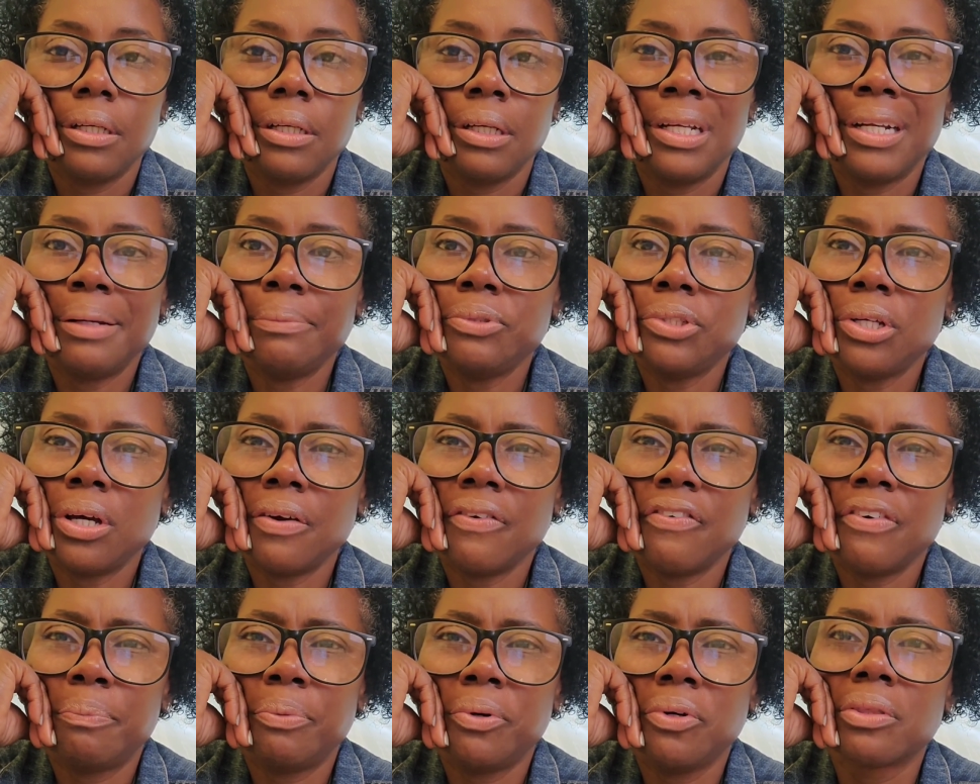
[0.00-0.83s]
and I'm
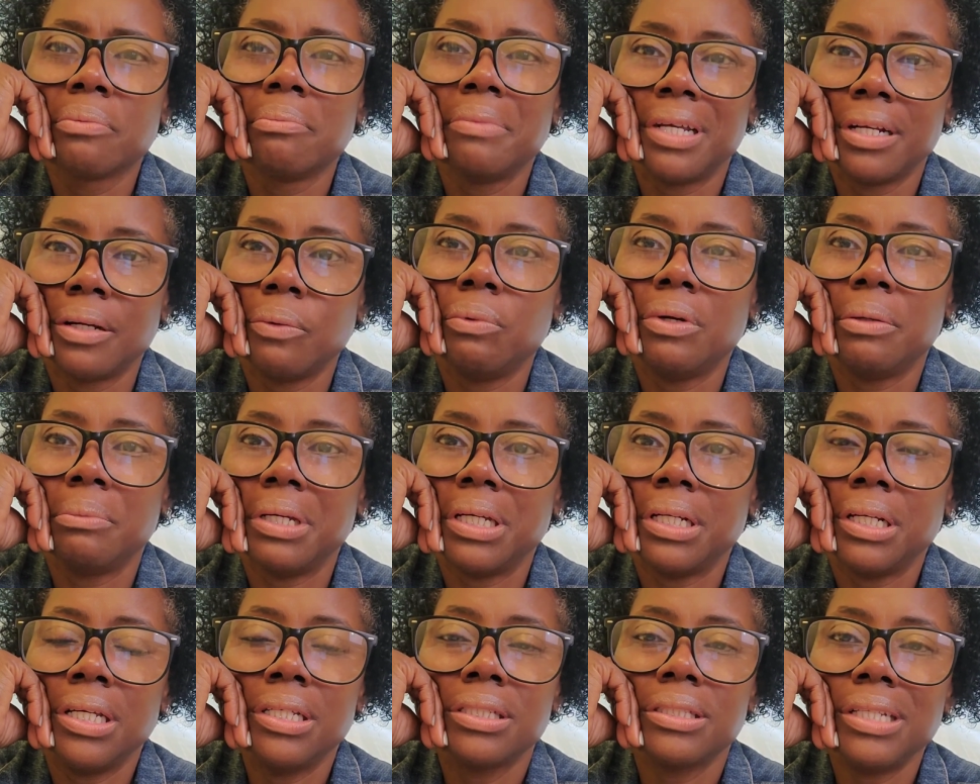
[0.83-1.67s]
talking for both men and
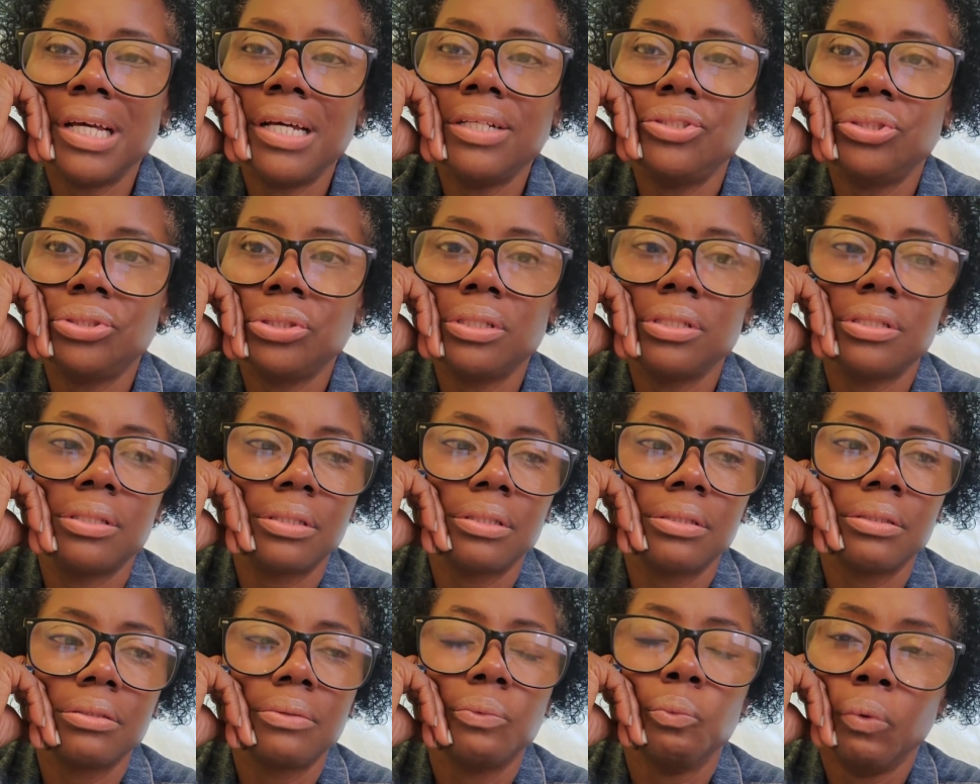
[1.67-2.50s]
women, it's not
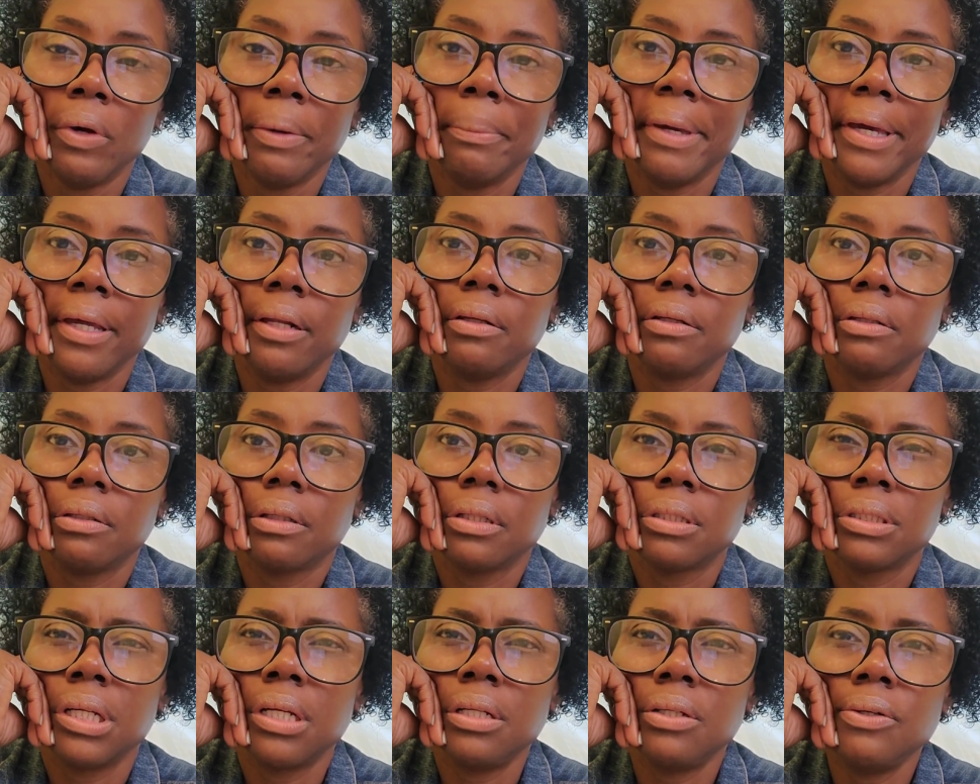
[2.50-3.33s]
just women,
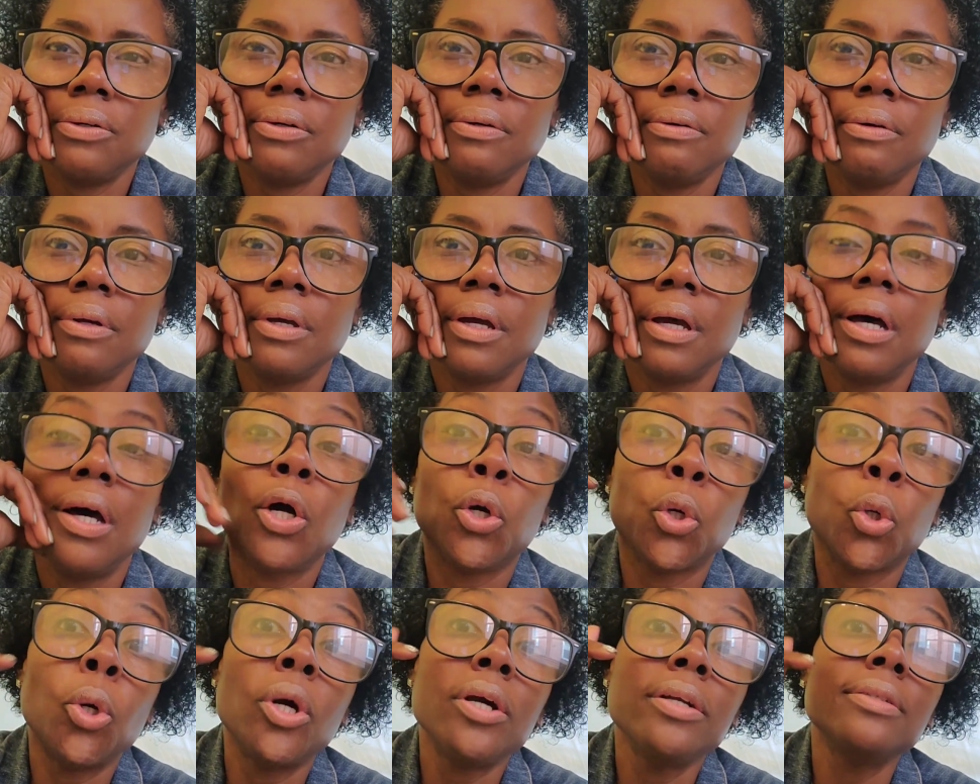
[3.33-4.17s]
because I know
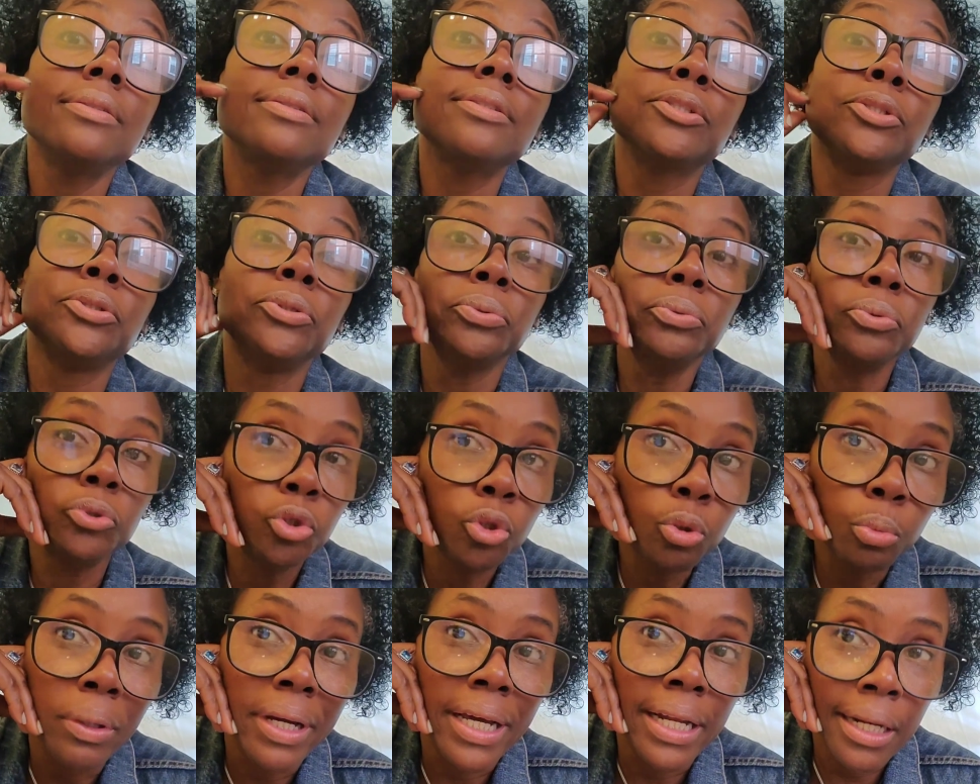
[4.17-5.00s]
according to
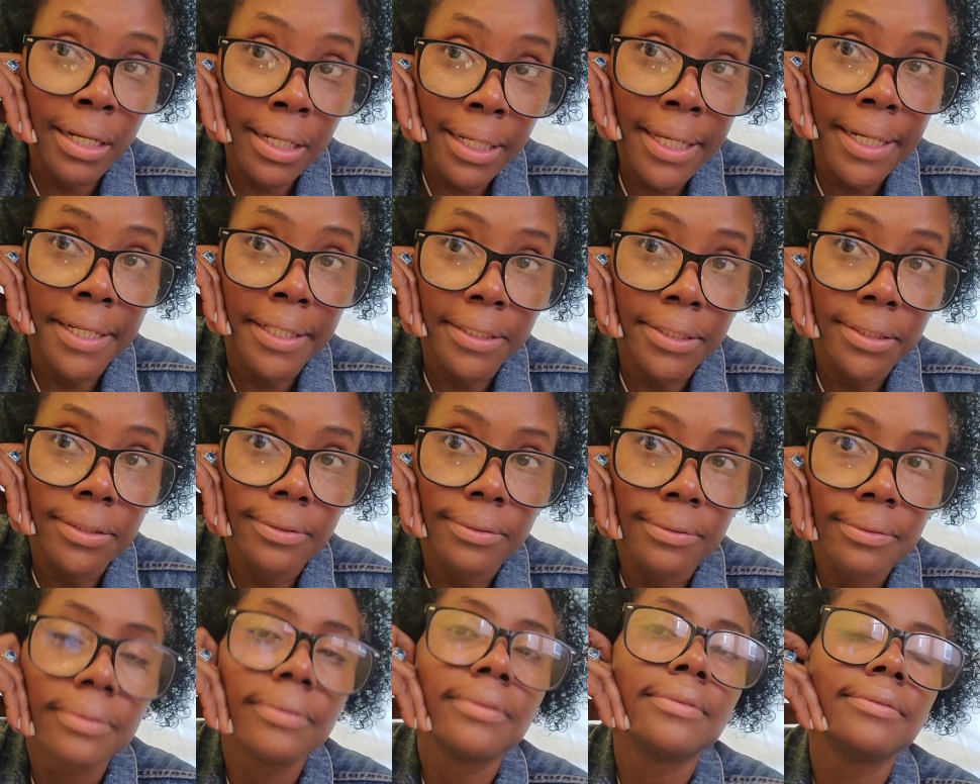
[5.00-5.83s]
YouTube
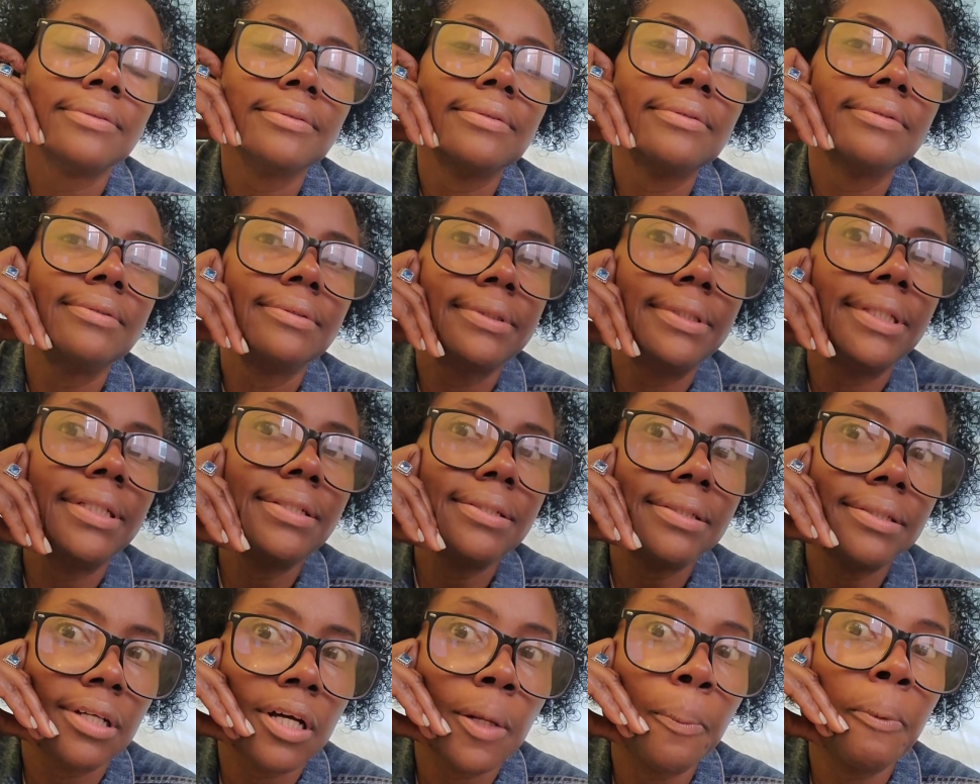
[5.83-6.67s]
analytics,
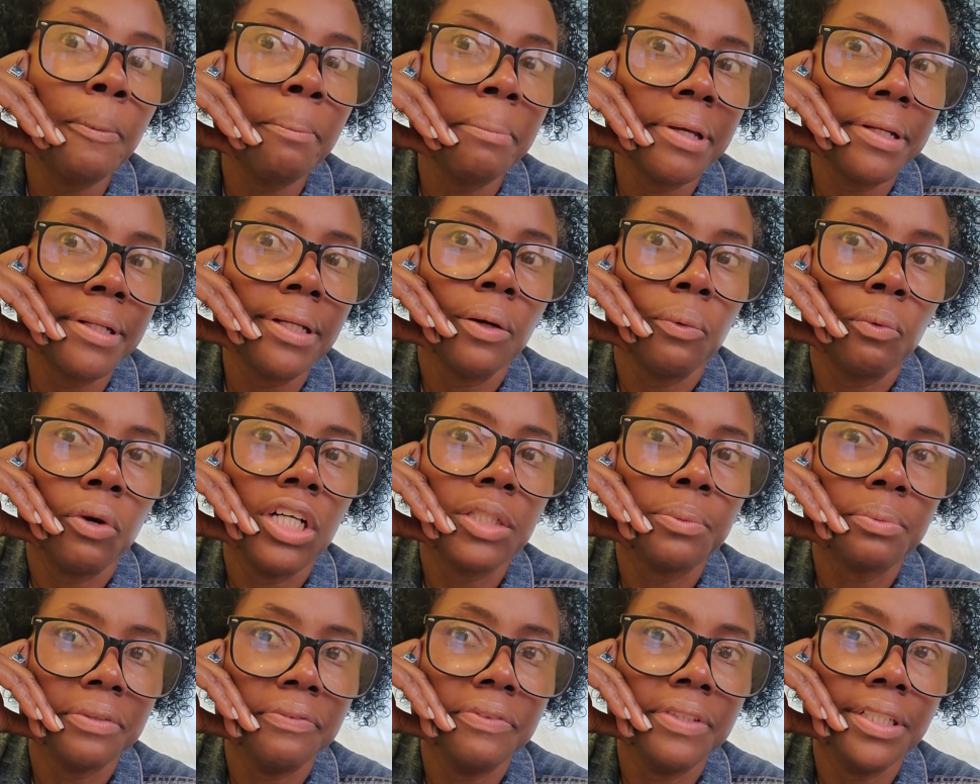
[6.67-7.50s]
there's a couple men that
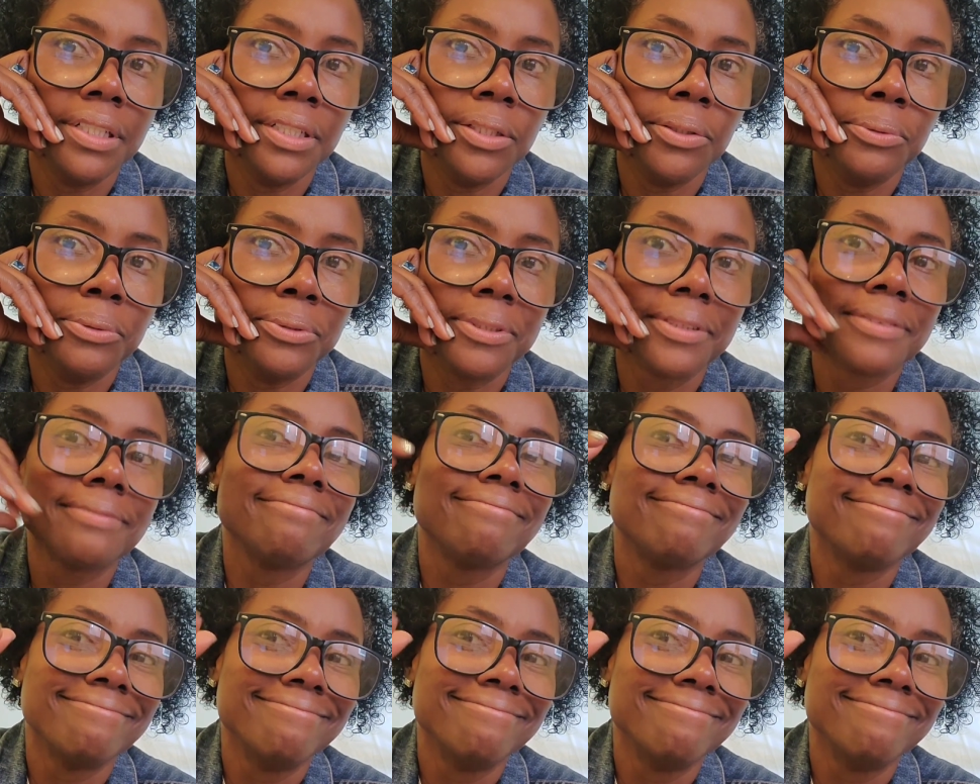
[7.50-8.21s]
watch my videos.